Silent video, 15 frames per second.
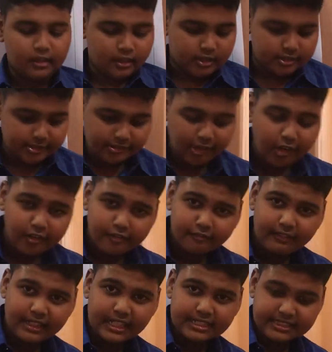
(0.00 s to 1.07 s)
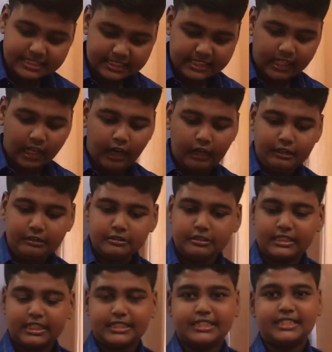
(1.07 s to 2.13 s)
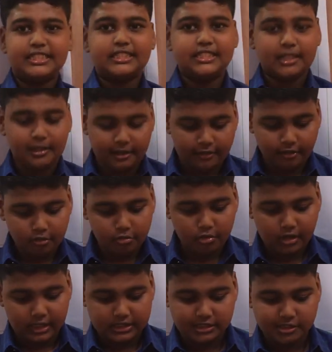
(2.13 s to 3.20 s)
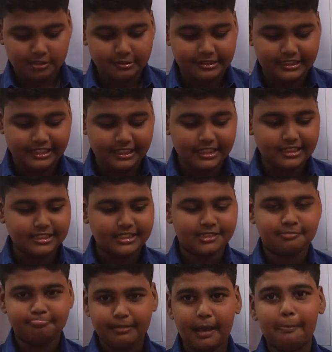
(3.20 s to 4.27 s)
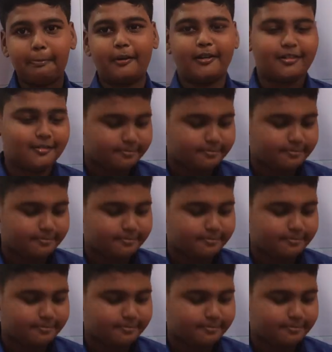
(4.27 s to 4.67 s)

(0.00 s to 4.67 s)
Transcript: So now we can see how this scissor works to tear this paper.